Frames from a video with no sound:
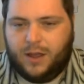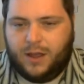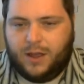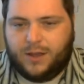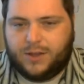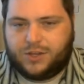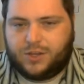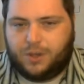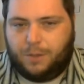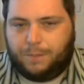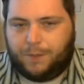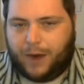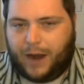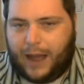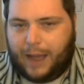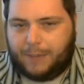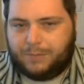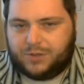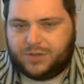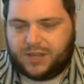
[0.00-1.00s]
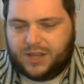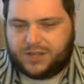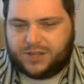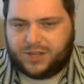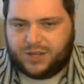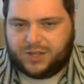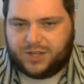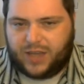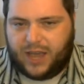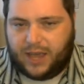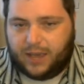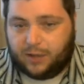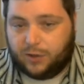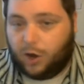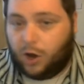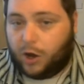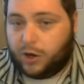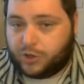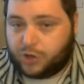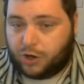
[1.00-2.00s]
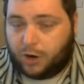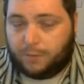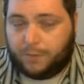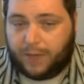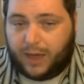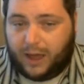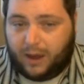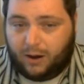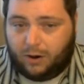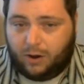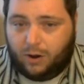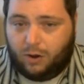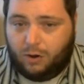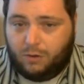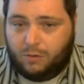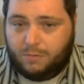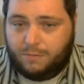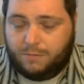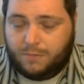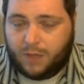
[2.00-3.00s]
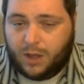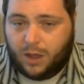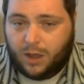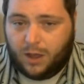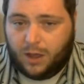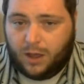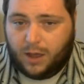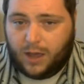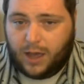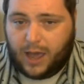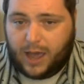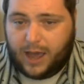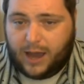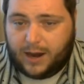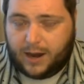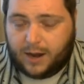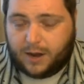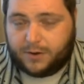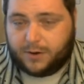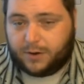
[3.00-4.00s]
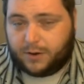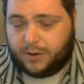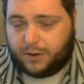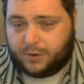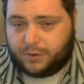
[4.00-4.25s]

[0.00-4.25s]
So perhaps this is a long-term care home, and under those